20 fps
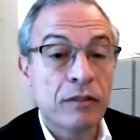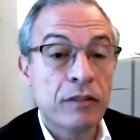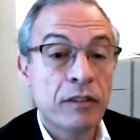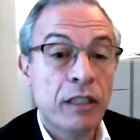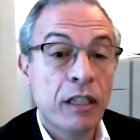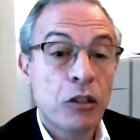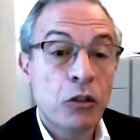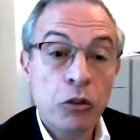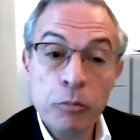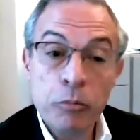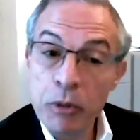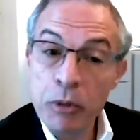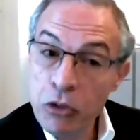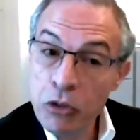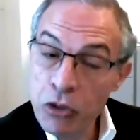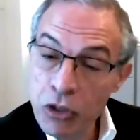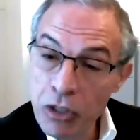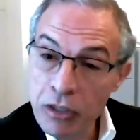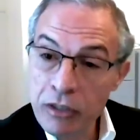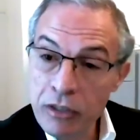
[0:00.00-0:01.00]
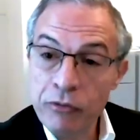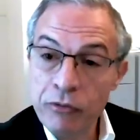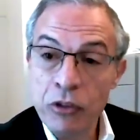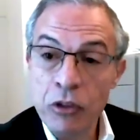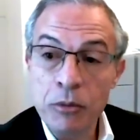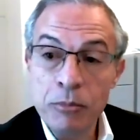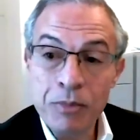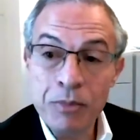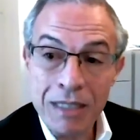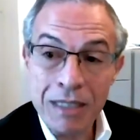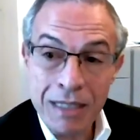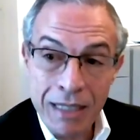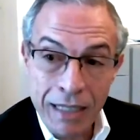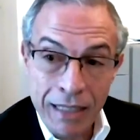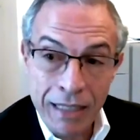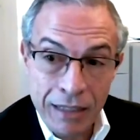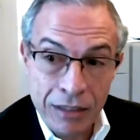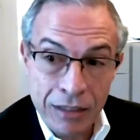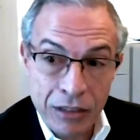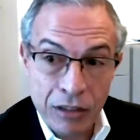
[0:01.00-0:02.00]
It could be just from
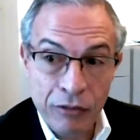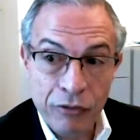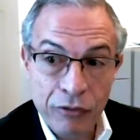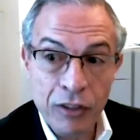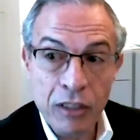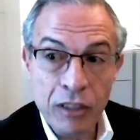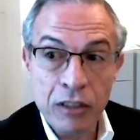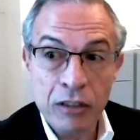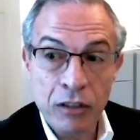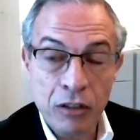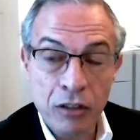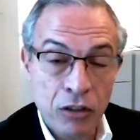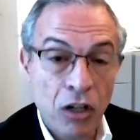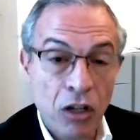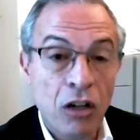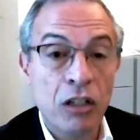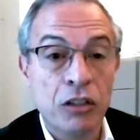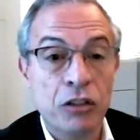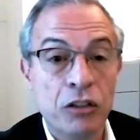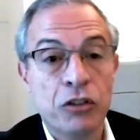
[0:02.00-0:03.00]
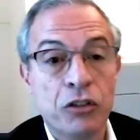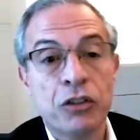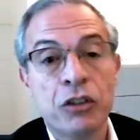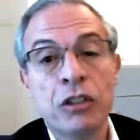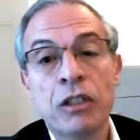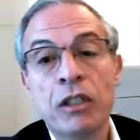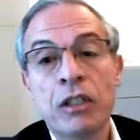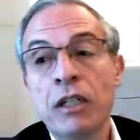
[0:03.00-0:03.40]
scientific knowledge.